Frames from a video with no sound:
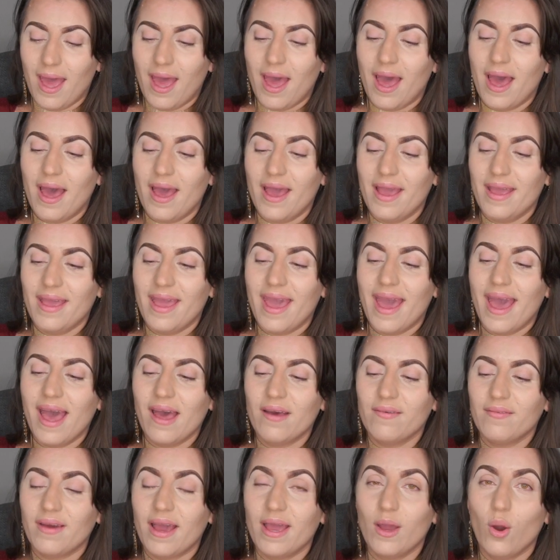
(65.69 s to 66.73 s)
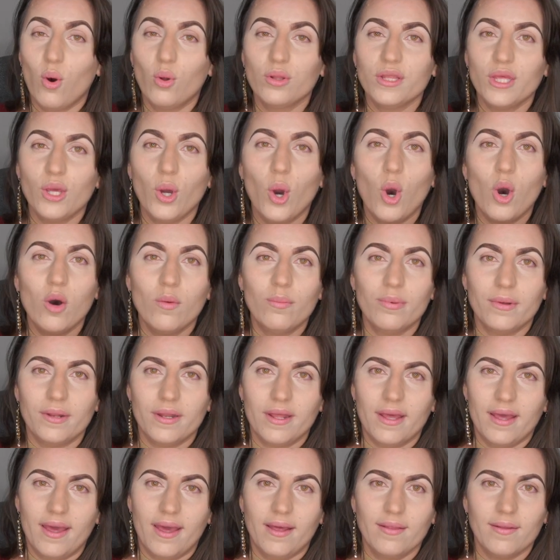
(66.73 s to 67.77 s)
I only opened
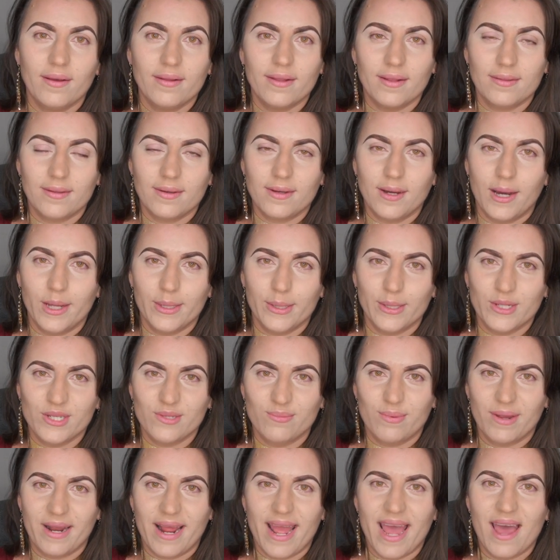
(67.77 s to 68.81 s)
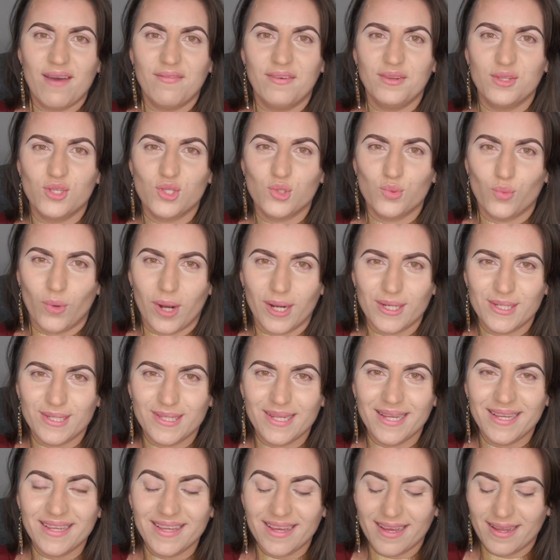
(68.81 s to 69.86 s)
it and looked at the colors, but I haven't swatched
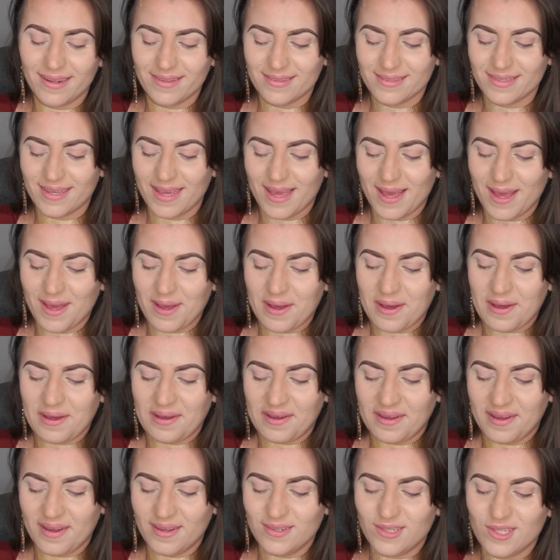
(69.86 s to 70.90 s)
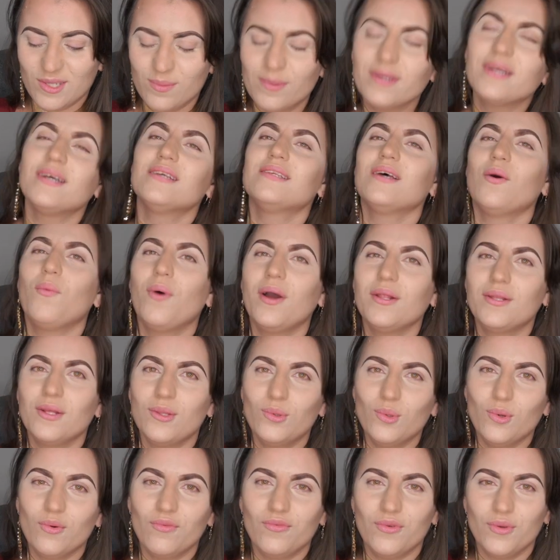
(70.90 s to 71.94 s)
it yet, just because I wanted to
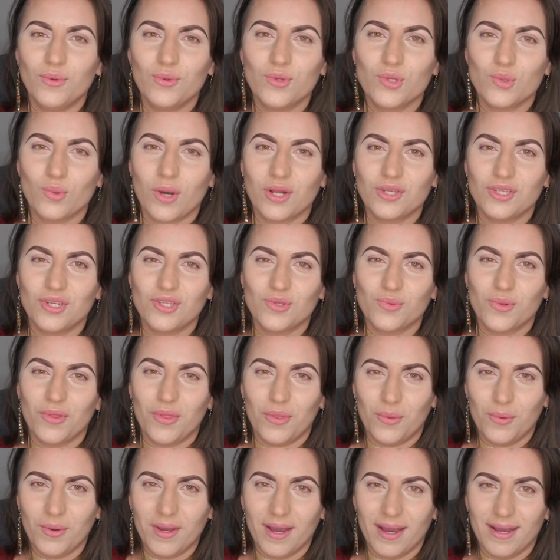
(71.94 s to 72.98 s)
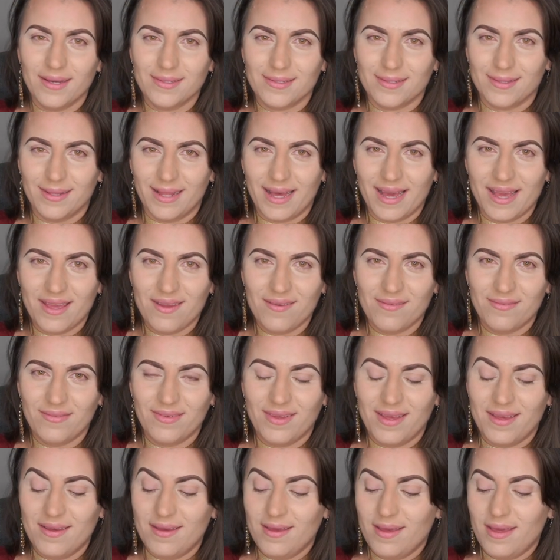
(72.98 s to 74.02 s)
do a few swatches with you guys live,
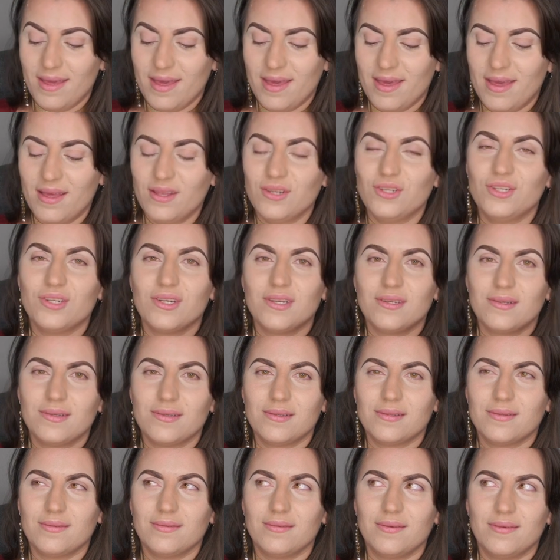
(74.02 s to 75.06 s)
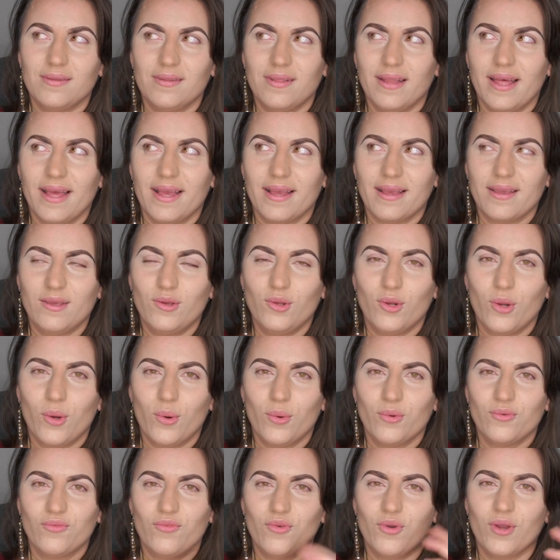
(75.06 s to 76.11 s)
and just like, you
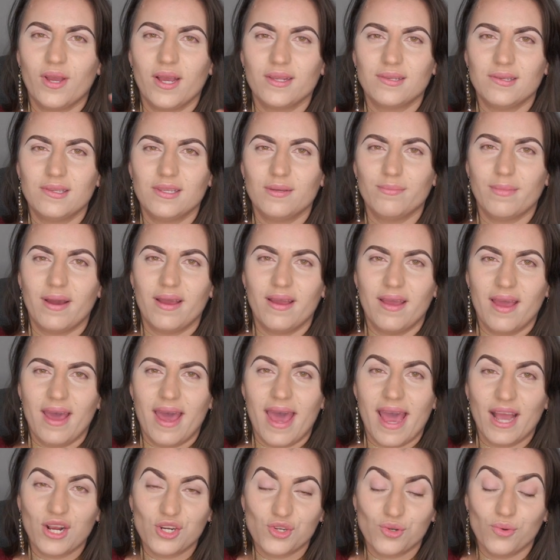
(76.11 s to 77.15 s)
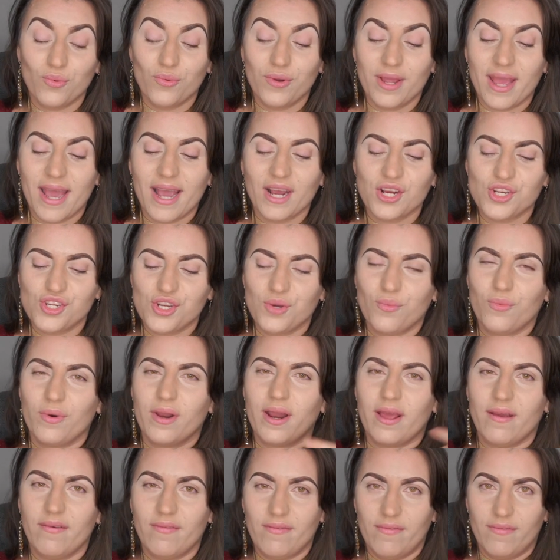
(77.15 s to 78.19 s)
know, for you guys to see my actual reaction when
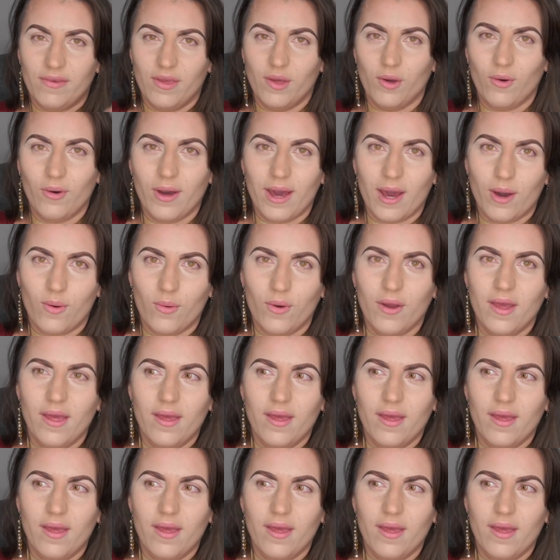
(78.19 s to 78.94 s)
I feel how